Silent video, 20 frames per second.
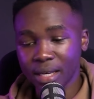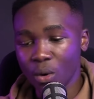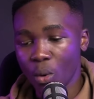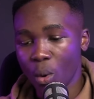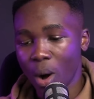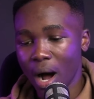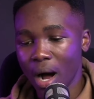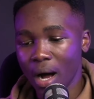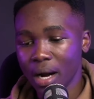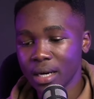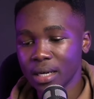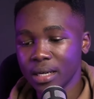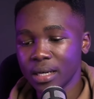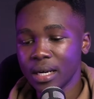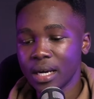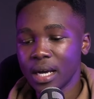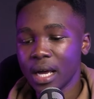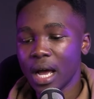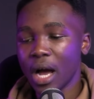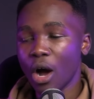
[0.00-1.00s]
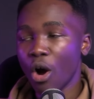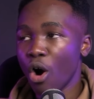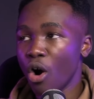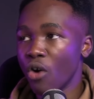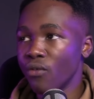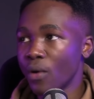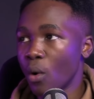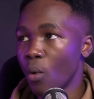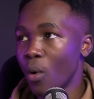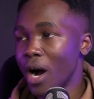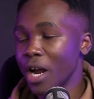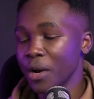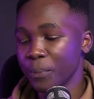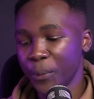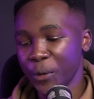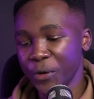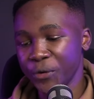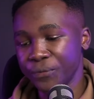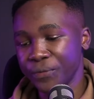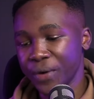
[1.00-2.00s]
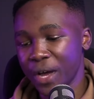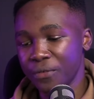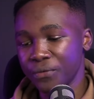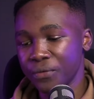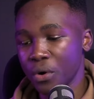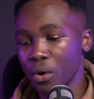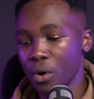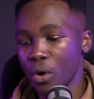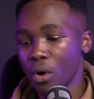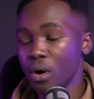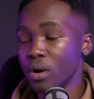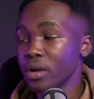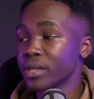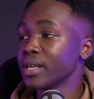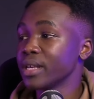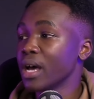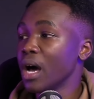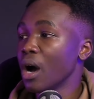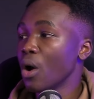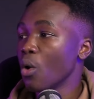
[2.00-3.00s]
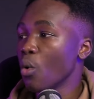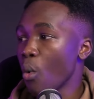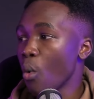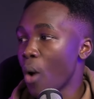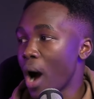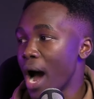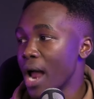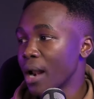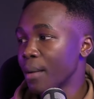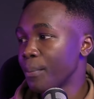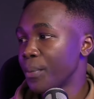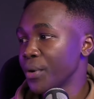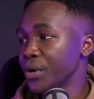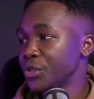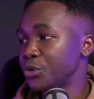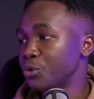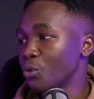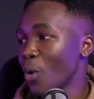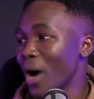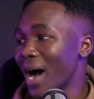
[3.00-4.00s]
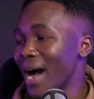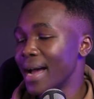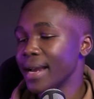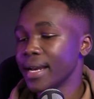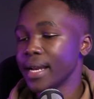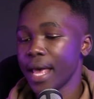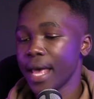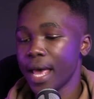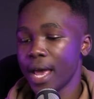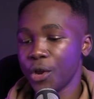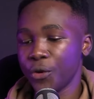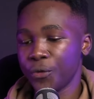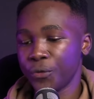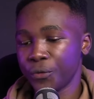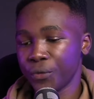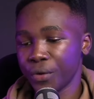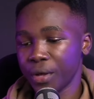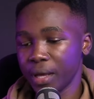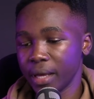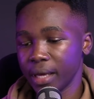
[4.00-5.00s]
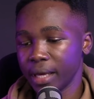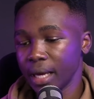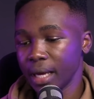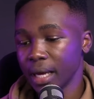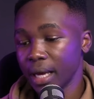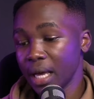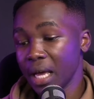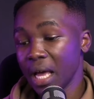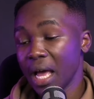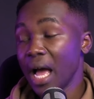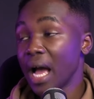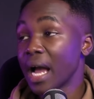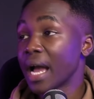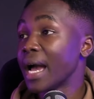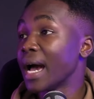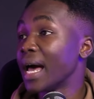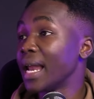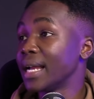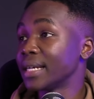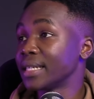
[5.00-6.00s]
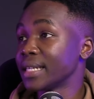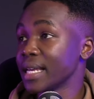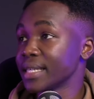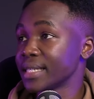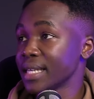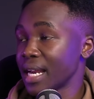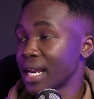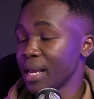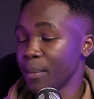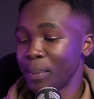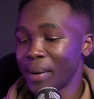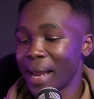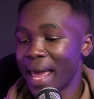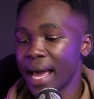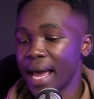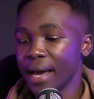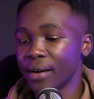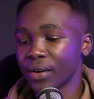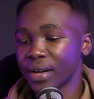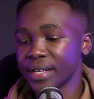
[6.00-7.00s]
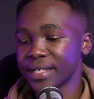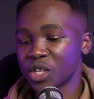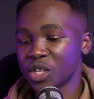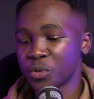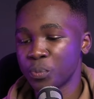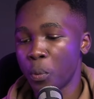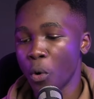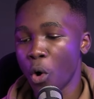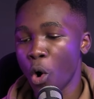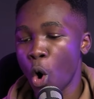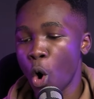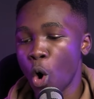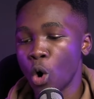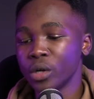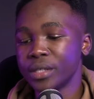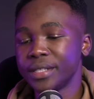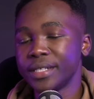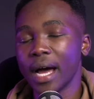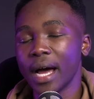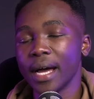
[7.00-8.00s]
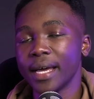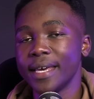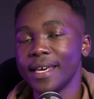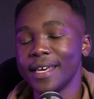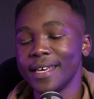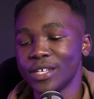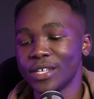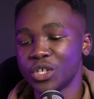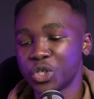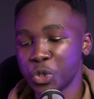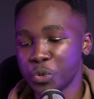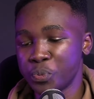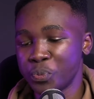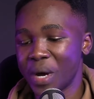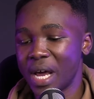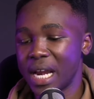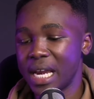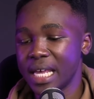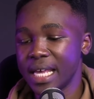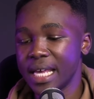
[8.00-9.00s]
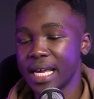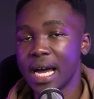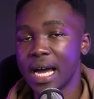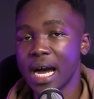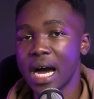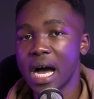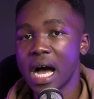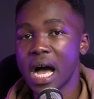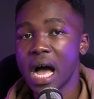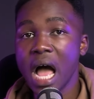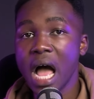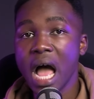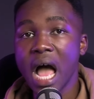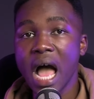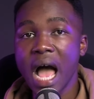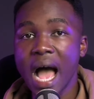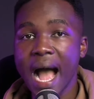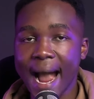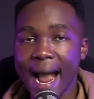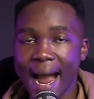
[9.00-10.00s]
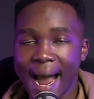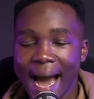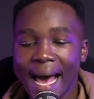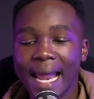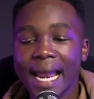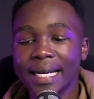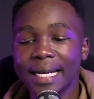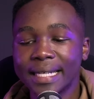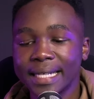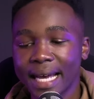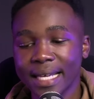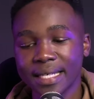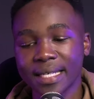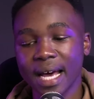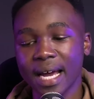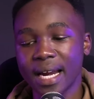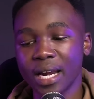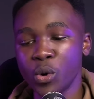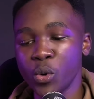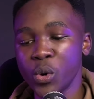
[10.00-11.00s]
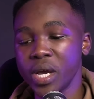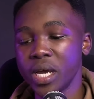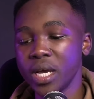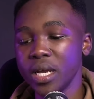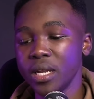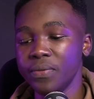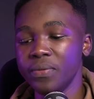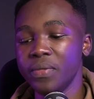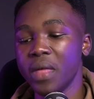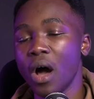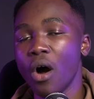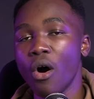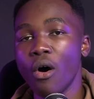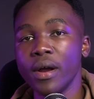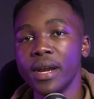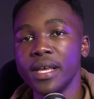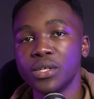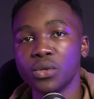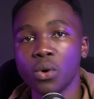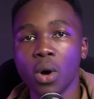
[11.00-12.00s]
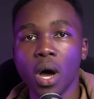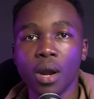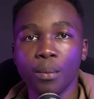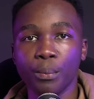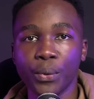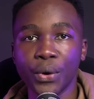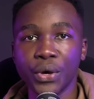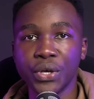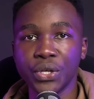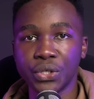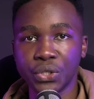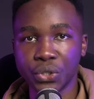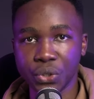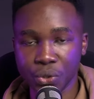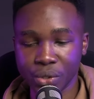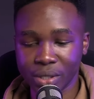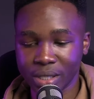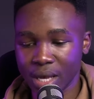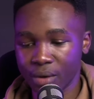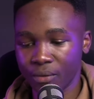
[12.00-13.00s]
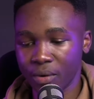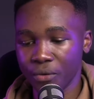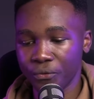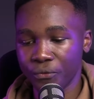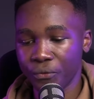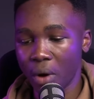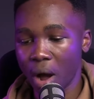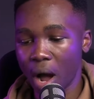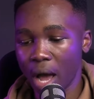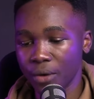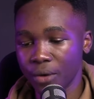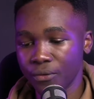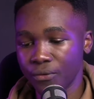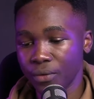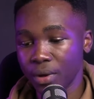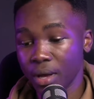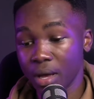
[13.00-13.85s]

League One, over 1.5 goals, 1.183. Galatasaray playing Rizespor, Turkey Super League. Galatasaray win, the odd is 1.275.